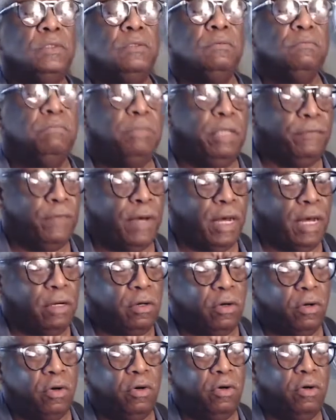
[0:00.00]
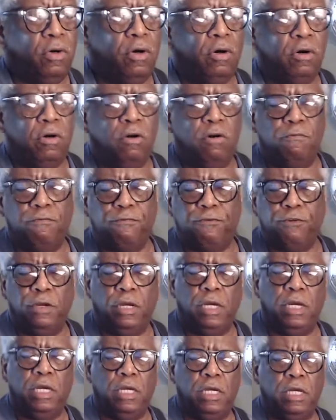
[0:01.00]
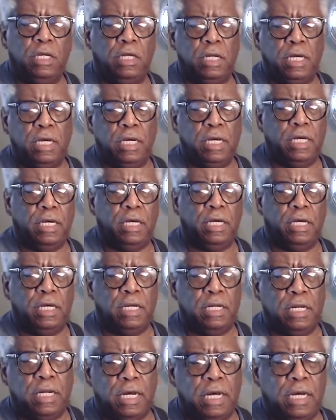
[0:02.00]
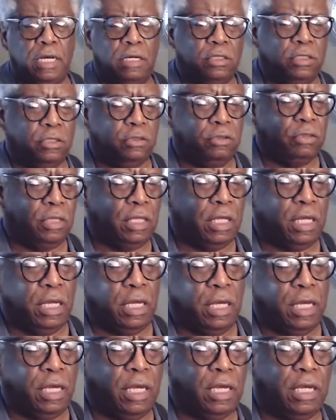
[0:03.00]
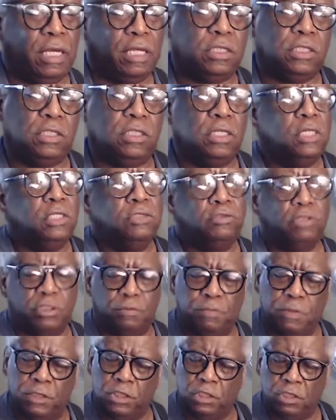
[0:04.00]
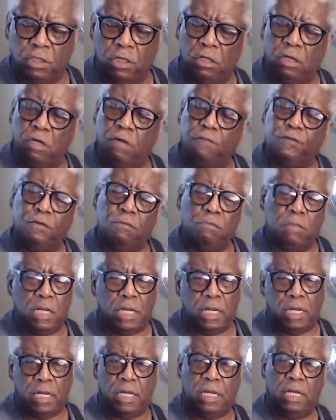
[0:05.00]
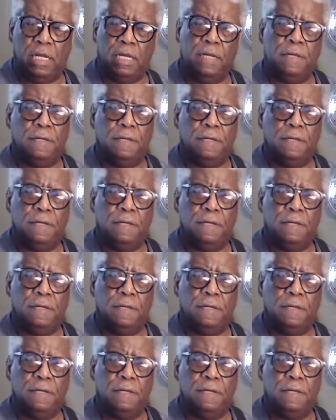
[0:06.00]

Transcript: If I go home, friend, and I'll do this, just myself in black.